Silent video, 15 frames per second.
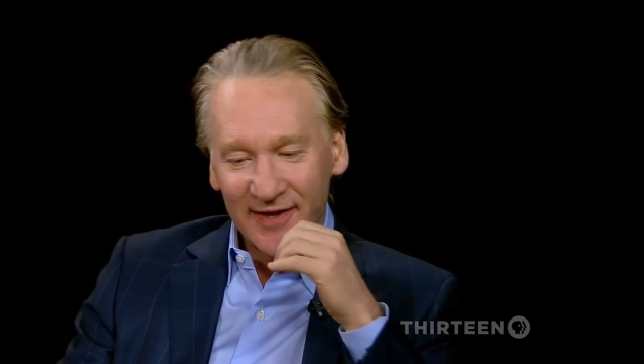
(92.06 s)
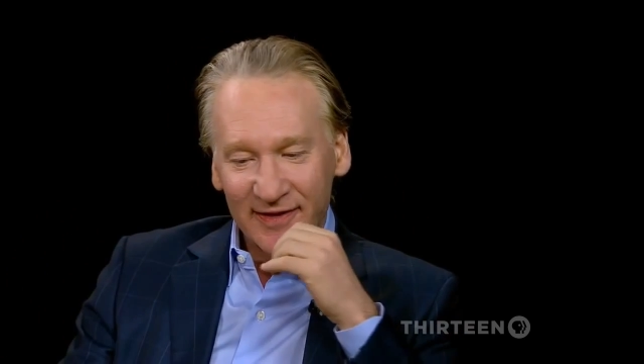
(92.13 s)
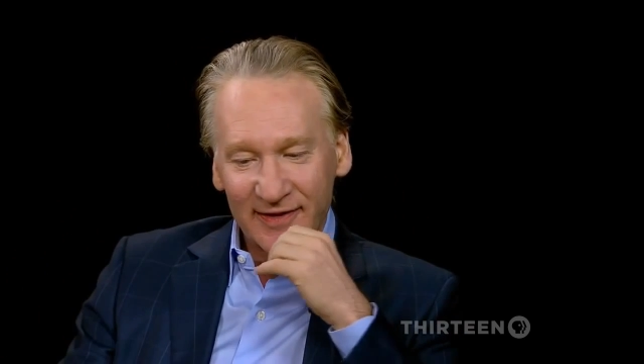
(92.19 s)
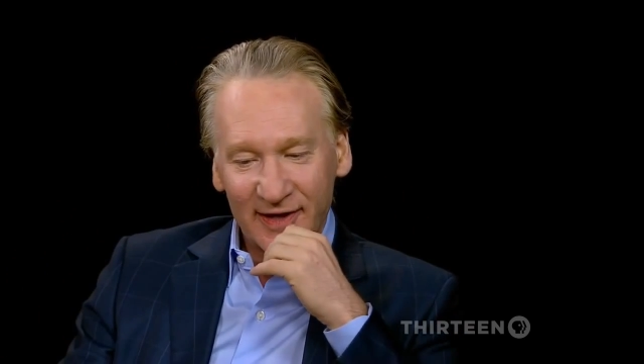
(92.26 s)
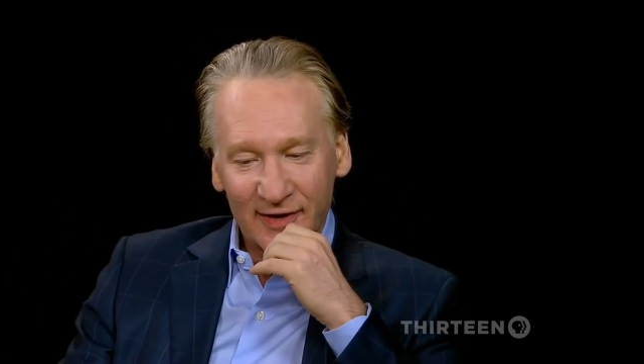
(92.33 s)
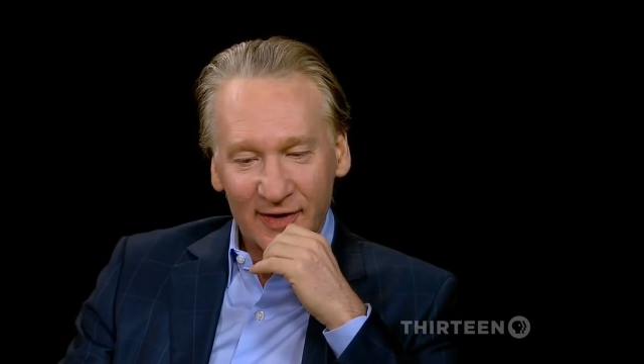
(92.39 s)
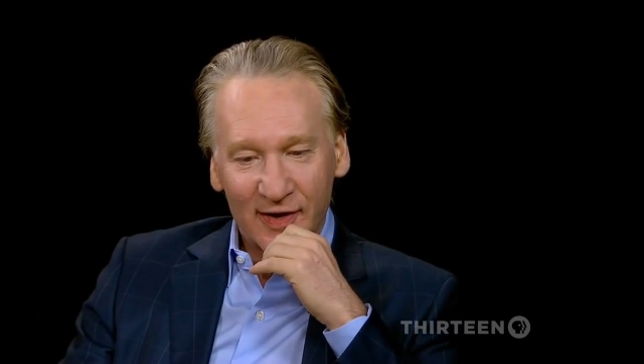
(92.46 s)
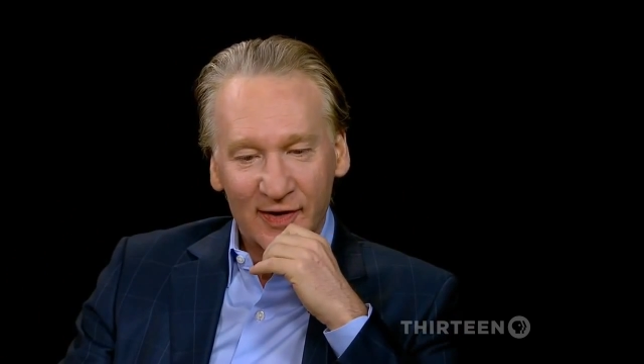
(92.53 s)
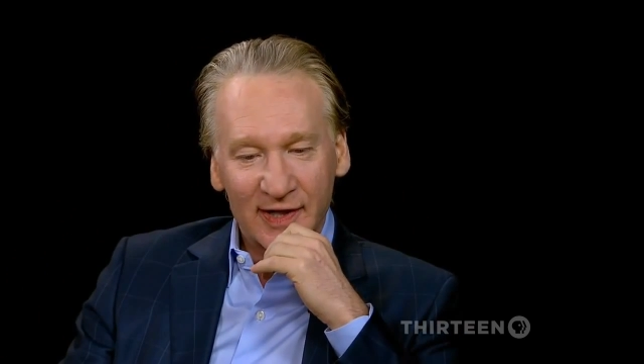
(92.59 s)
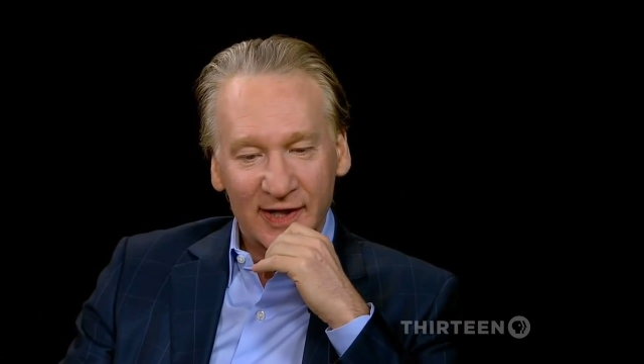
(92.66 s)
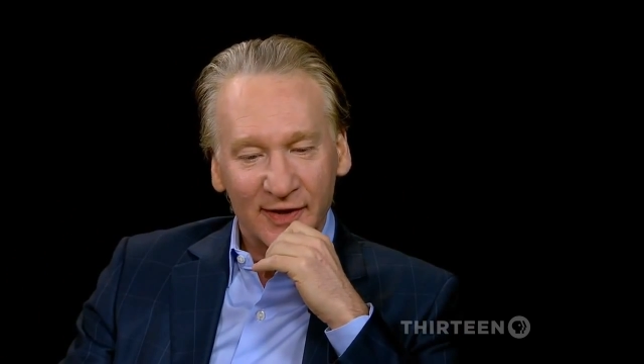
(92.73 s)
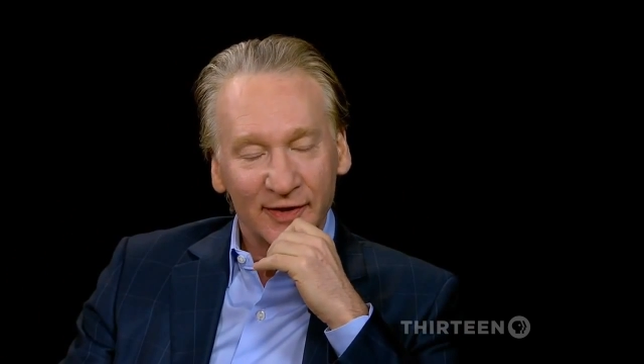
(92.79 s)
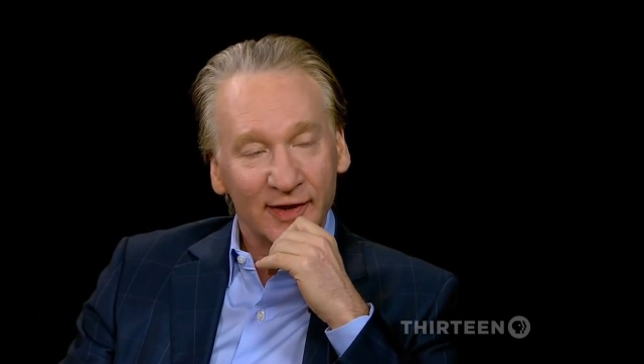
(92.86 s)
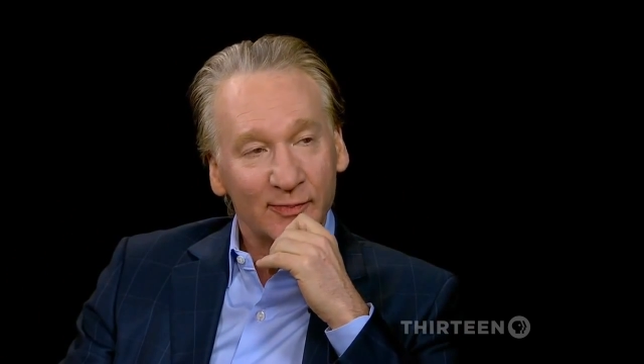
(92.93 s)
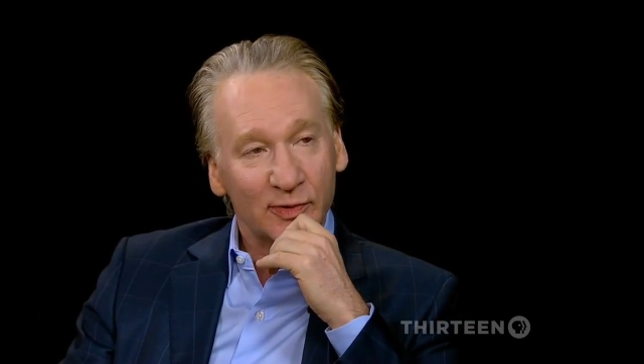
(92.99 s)
There are
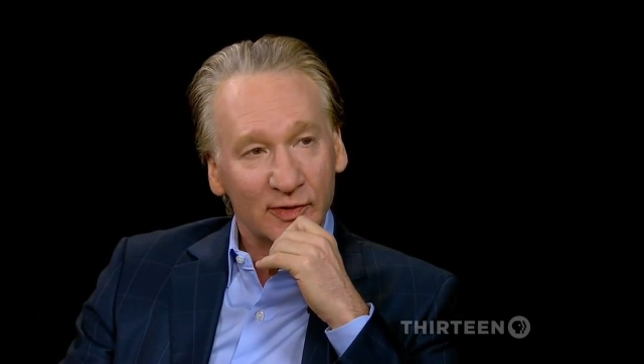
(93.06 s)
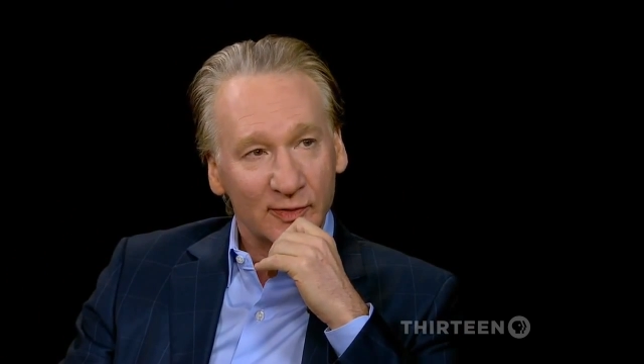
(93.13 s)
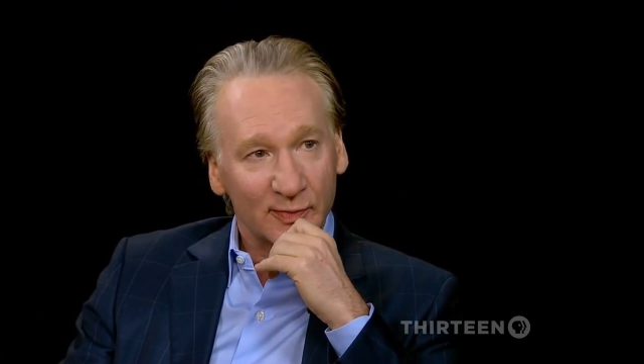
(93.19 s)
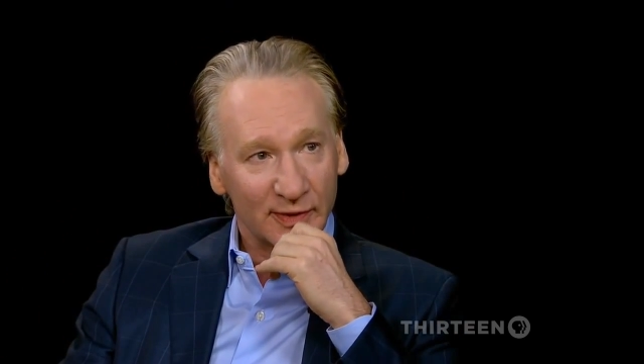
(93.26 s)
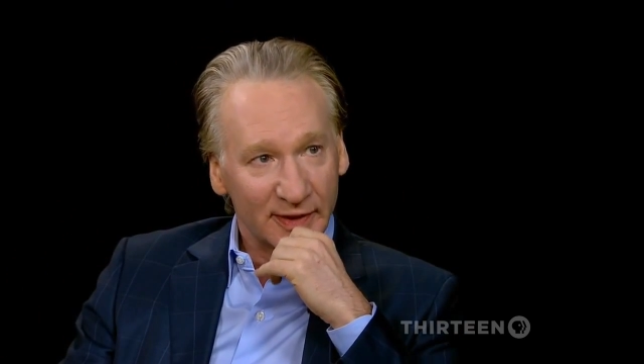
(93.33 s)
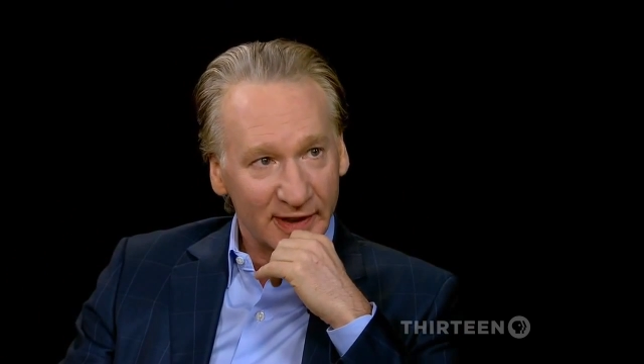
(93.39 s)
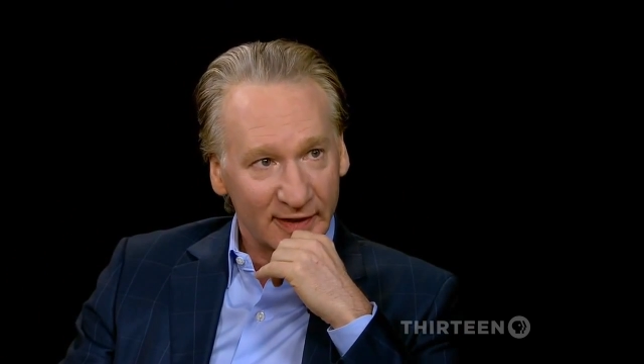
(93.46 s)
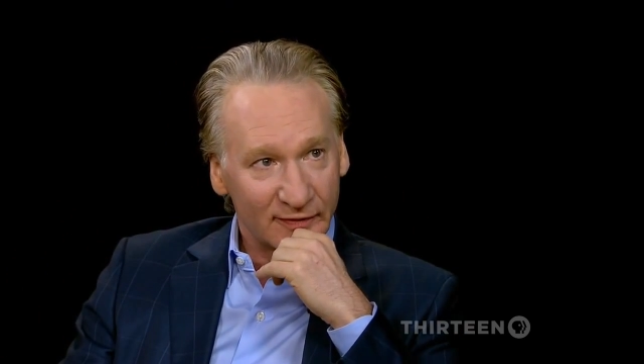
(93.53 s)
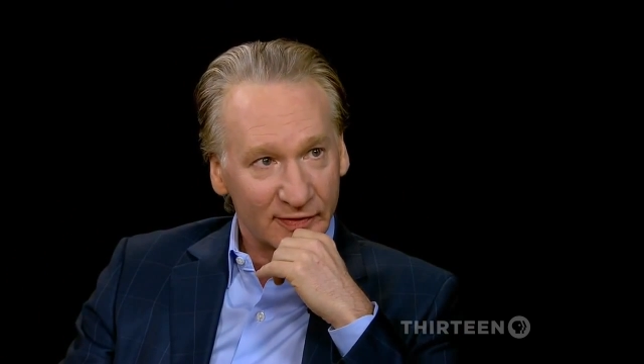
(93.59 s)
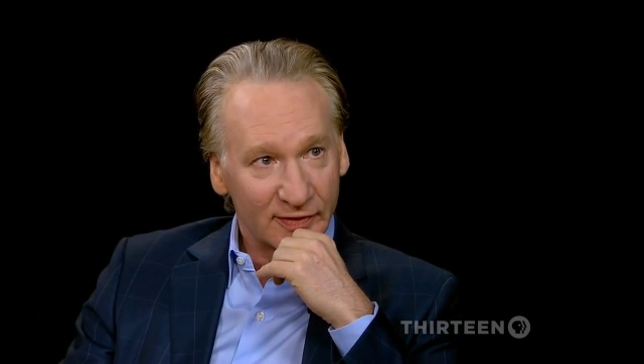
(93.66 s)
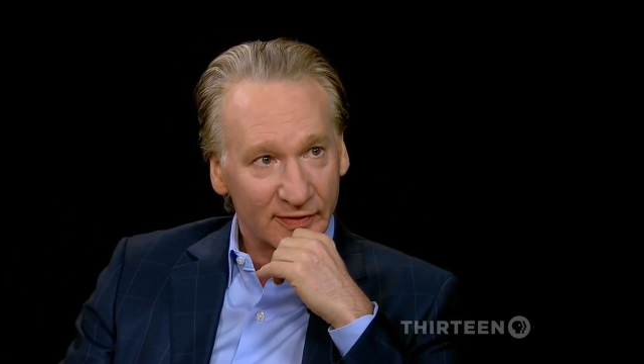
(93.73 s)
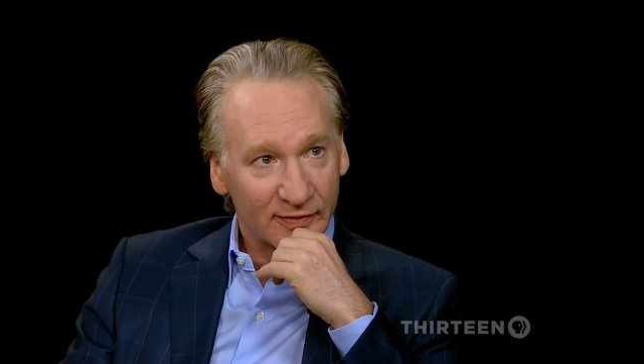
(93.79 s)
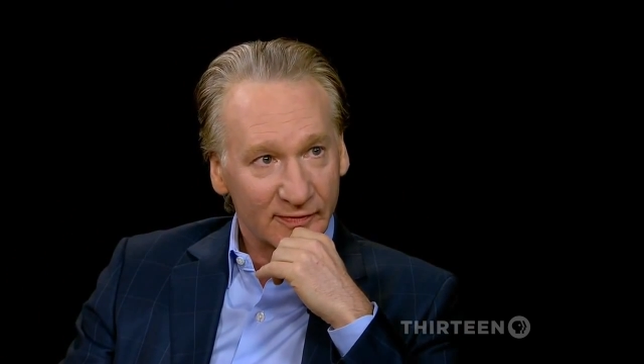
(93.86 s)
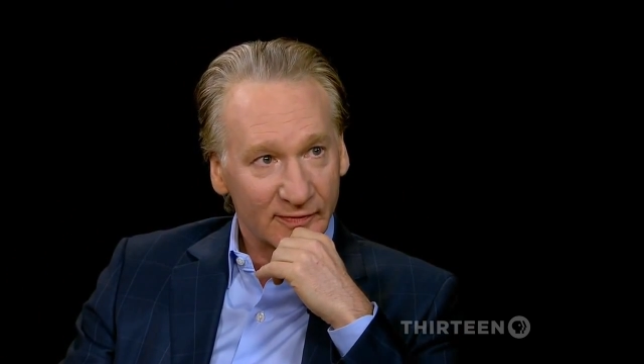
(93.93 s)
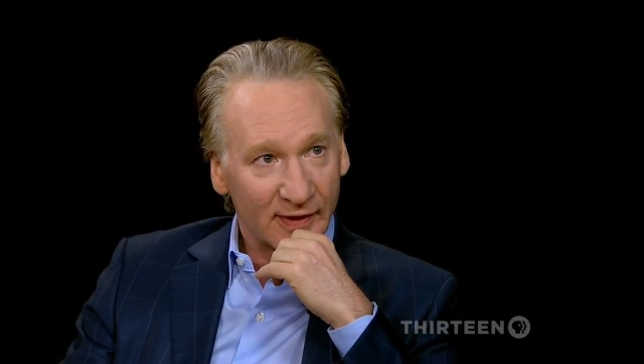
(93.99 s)
illiberal
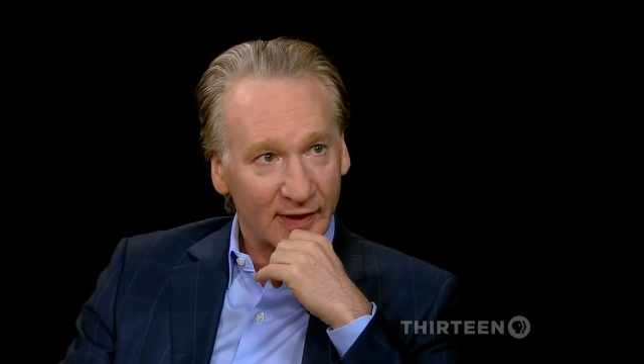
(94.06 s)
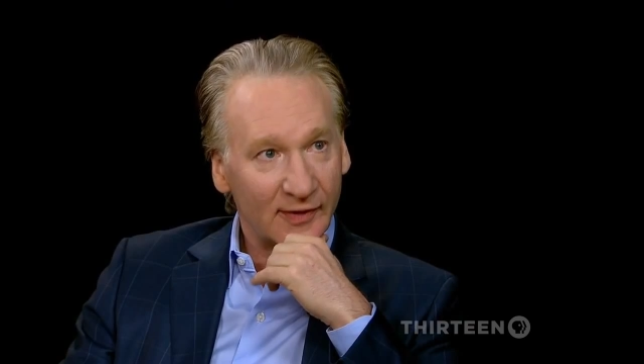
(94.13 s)
beliefs